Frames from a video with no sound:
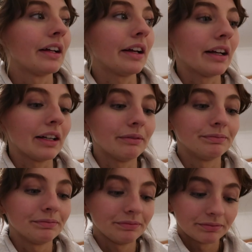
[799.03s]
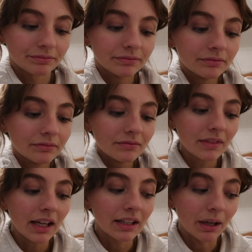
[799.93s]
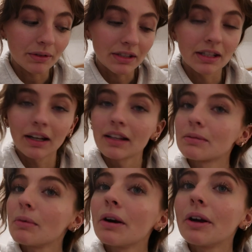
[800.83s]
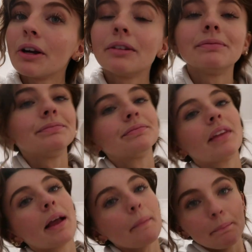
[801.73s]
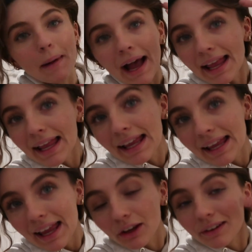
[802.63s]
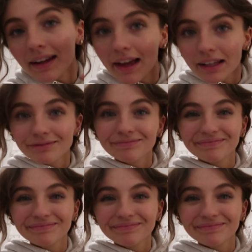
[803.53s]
And I'll see you guys tomorrow. Bye and good night.